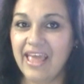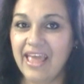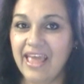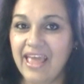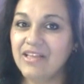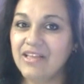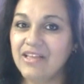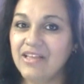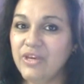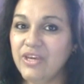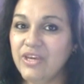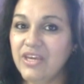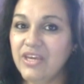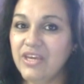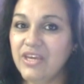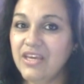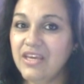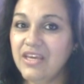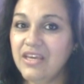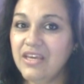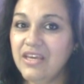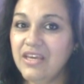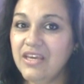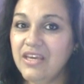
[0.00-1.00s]
And
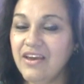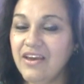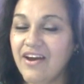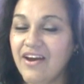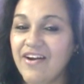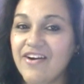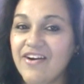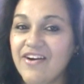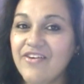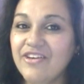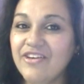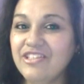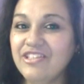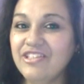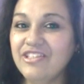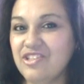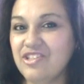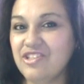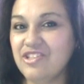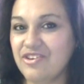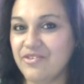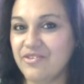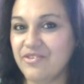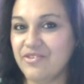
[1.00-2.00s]
we are going to
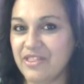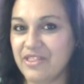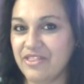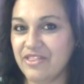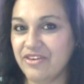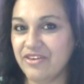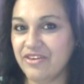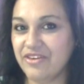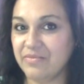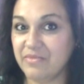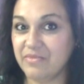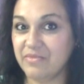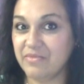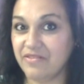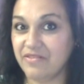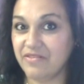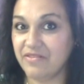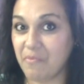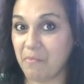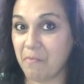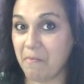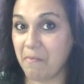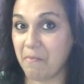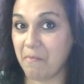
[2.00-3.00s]
throw in there some of
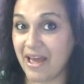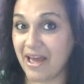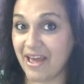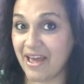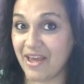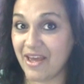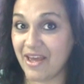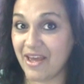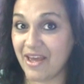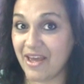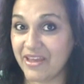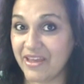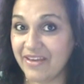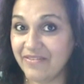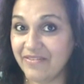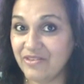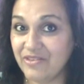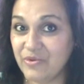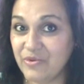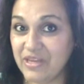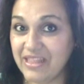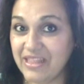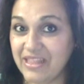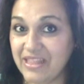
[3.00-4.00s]
my way of
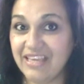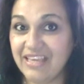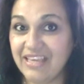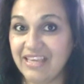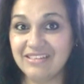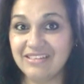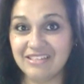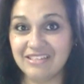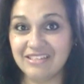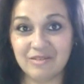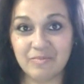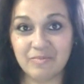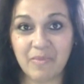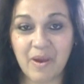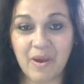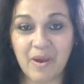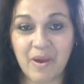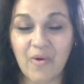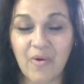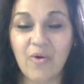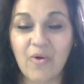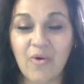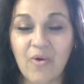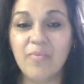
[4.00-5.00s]
doing things. is my
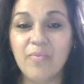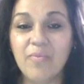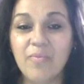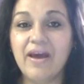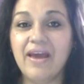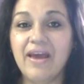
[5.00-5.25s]
home.